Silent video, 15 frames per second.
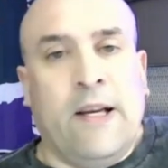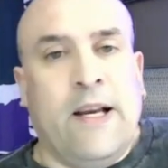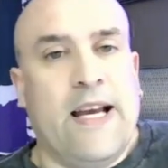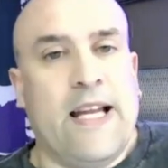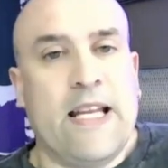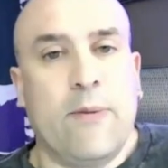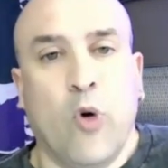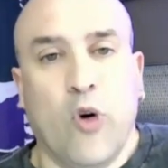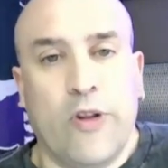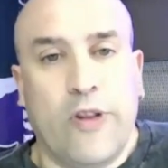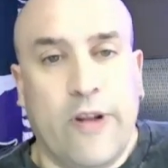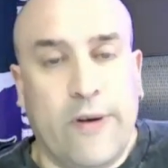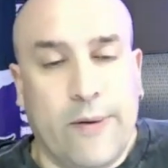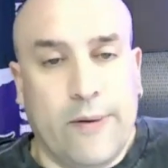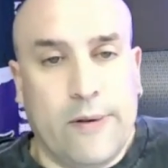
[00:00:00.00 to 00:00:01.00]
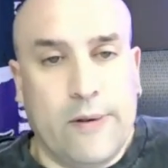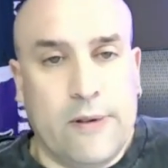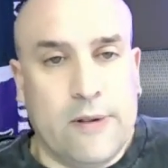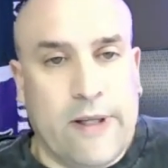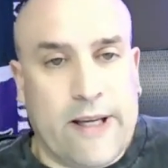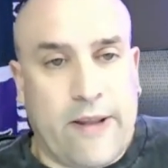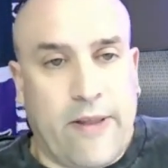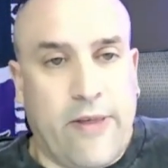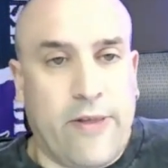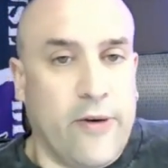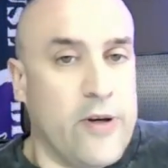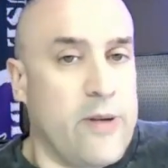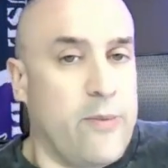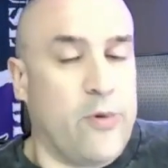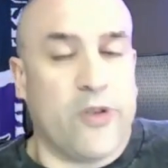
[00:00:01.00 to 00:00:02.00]
any more than like
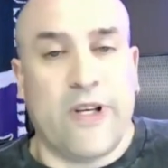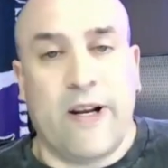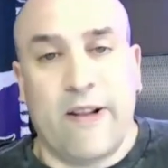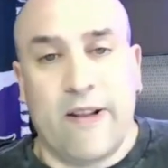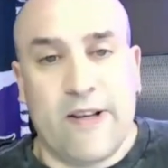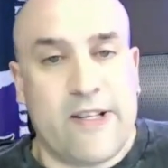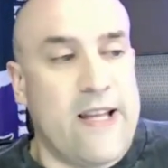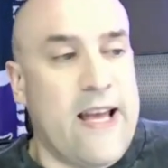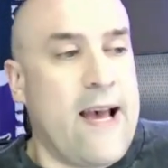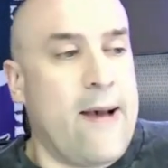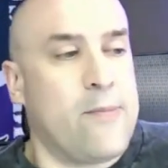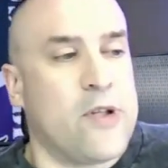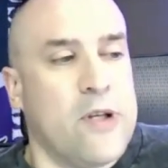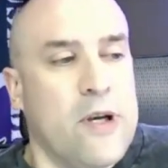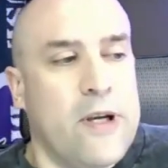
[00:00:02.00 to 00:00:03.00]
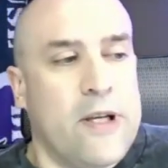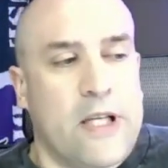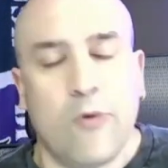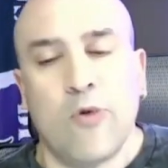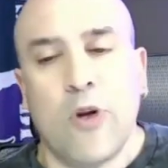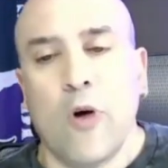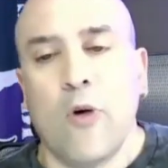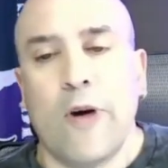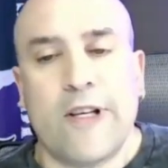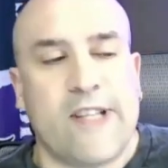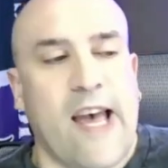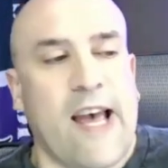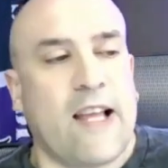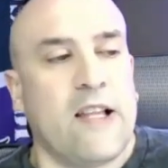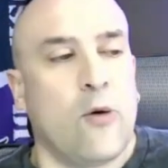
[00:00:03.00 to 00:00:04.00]
30% of the snaps. You know
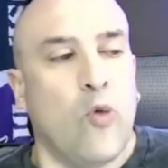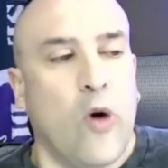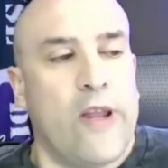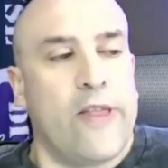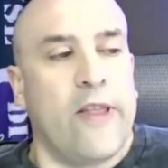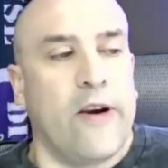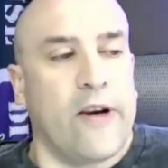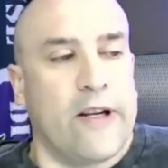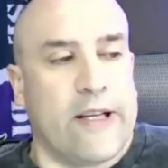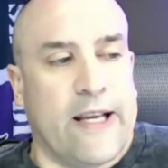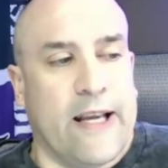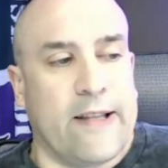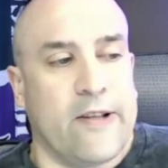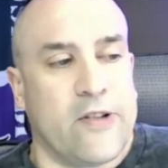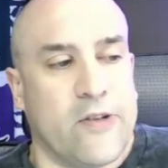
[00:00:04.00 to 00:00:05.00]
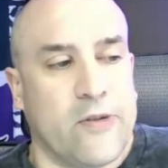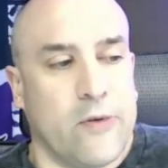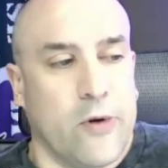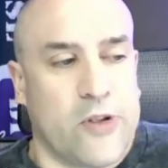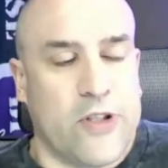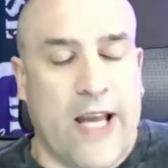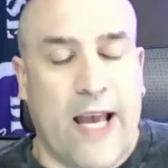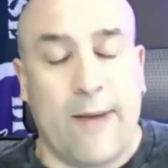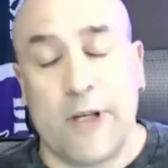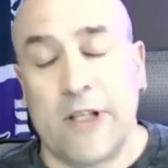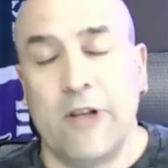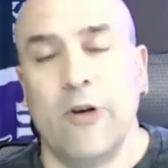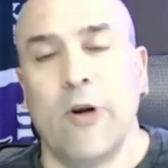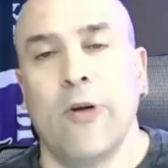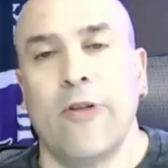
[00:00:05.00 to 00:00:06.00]
exactly when they're going to get those snaps, and
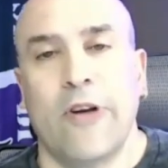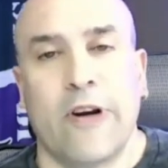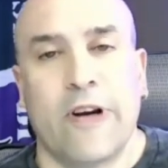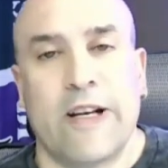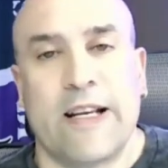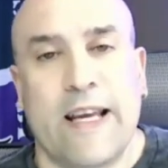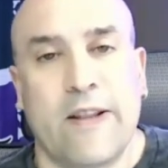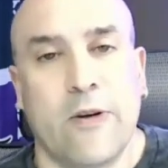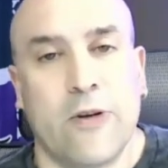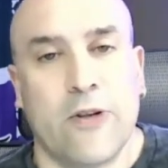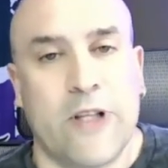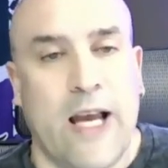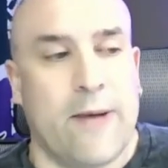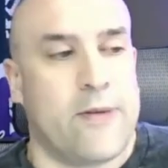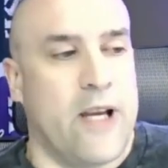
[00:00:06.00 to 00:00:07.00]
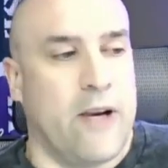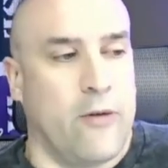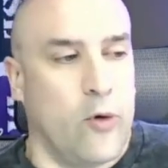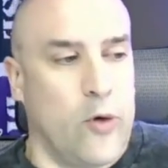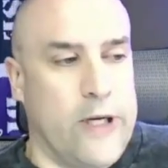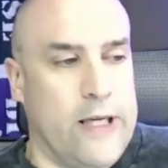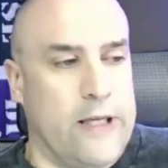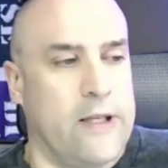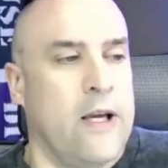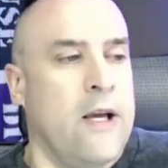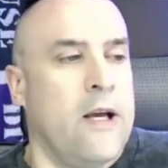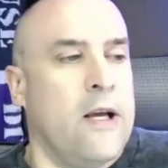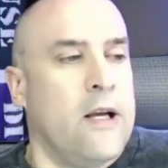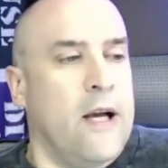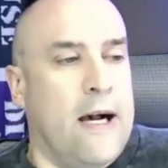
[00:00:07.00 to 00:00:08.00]
they're going to get those snaps every week.
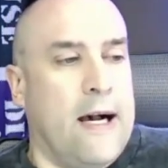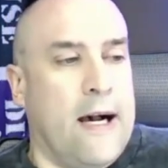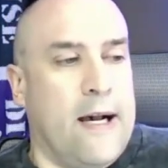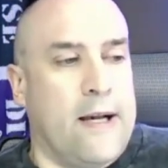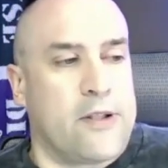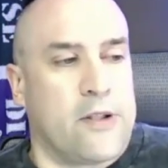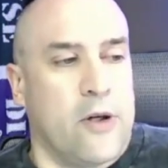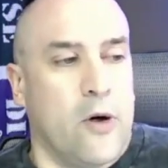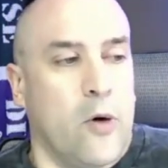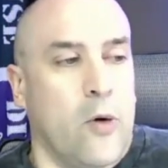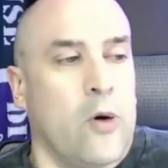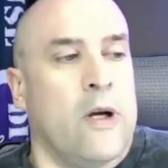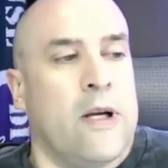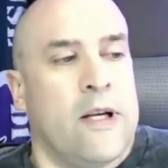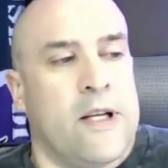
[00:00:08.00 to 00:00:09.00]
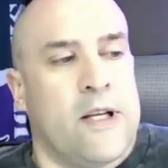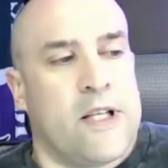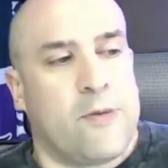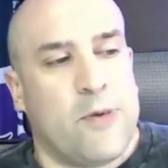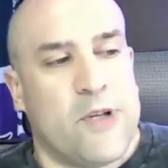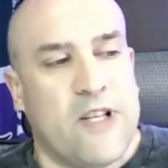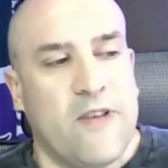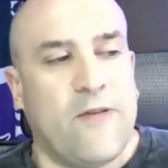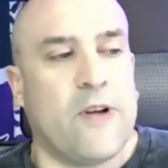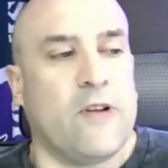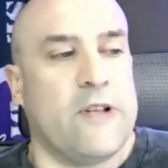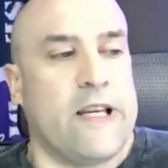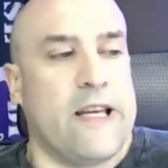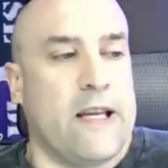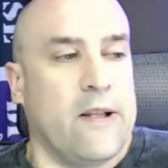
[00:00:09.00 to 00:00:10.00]
So
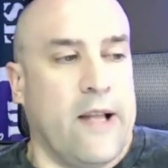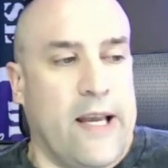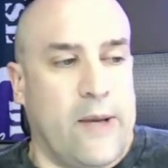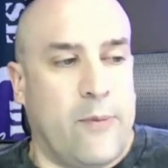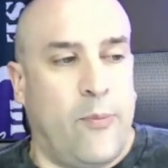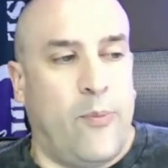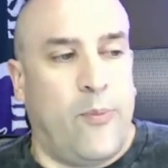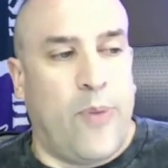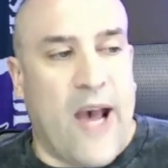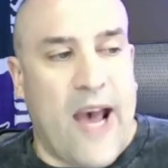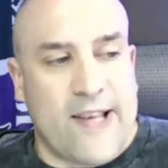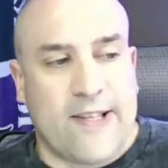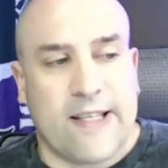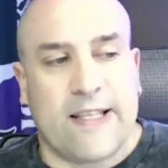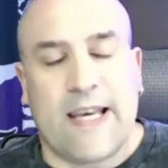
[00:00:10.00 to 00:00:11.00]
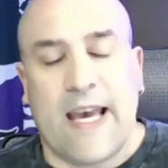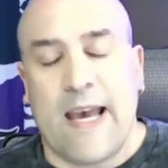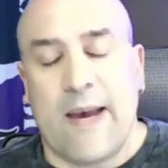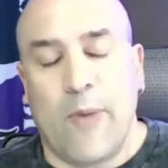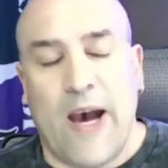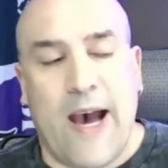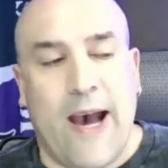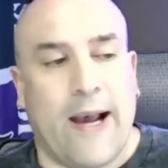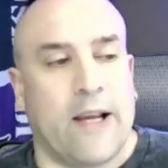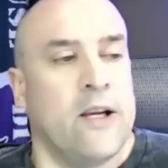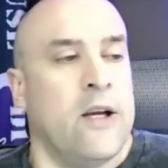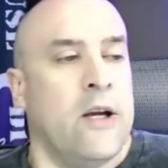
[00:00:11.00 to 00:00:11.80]
specifically like passing game back